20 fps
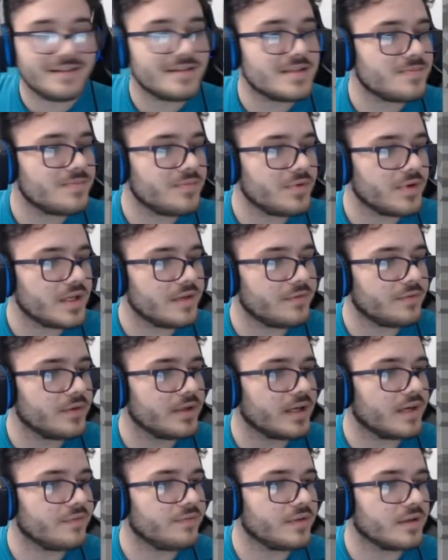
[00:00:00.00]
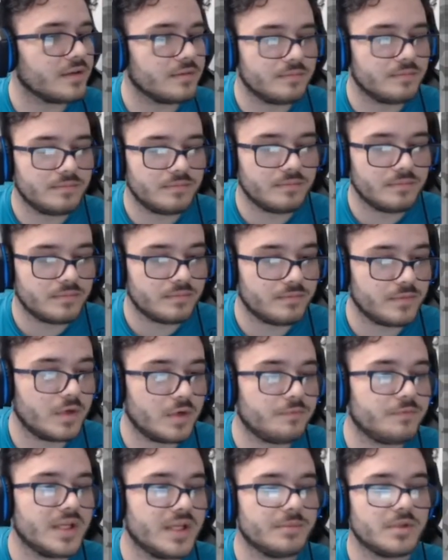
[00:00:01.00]
Pretty free, I feel. Oh,
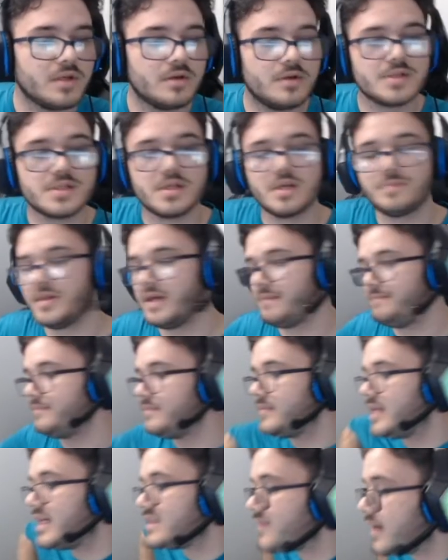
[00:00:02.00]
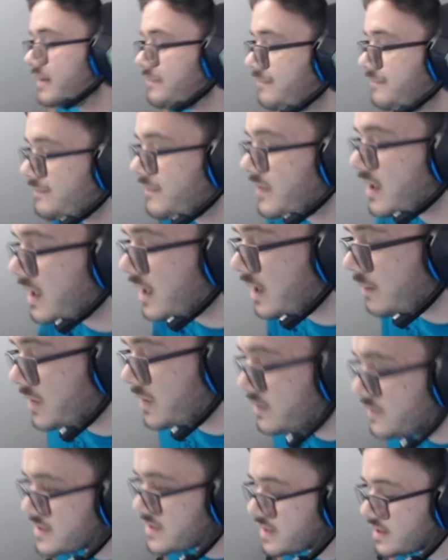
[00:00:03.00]
flamethrowers, good play. That's fine. Um, we
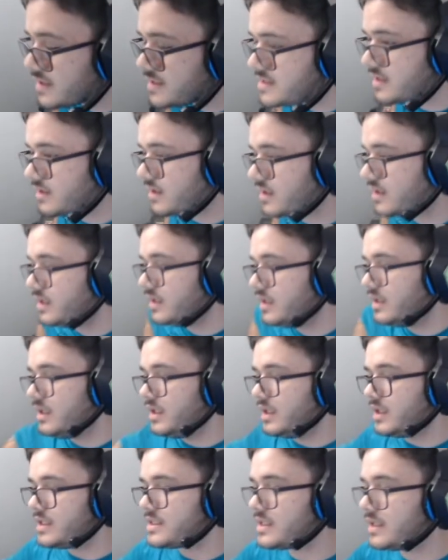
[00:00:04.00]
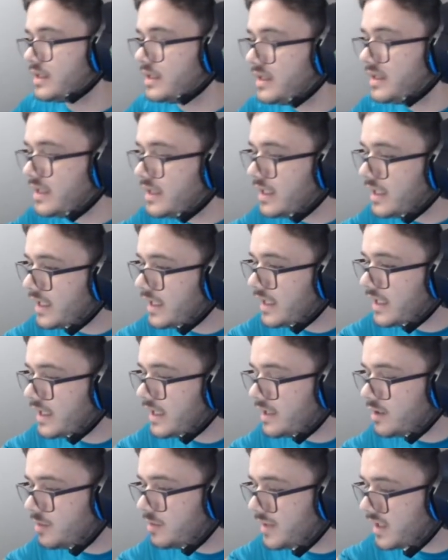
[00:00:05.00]
lose Celesteela. It's a
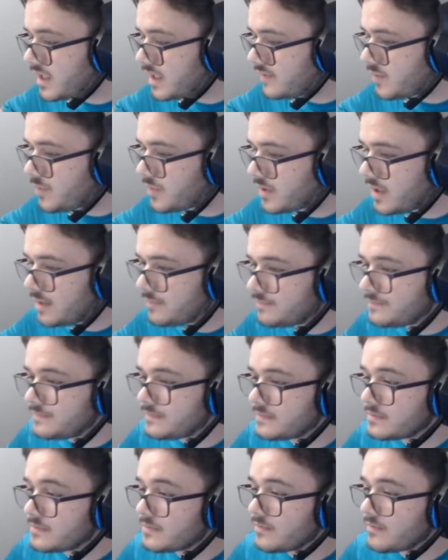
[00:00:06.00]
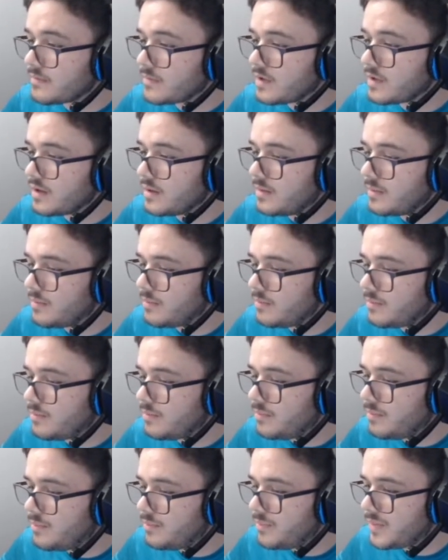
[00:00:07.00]
little bit of a problem.
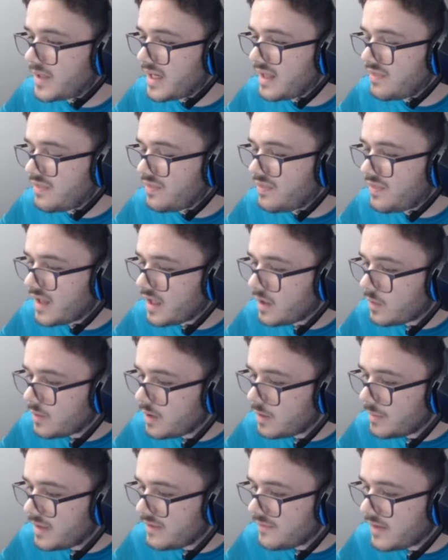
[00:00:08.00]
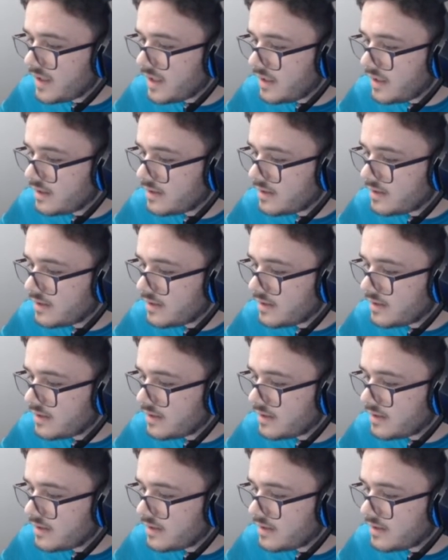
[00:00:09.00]
But I think we'll be fine.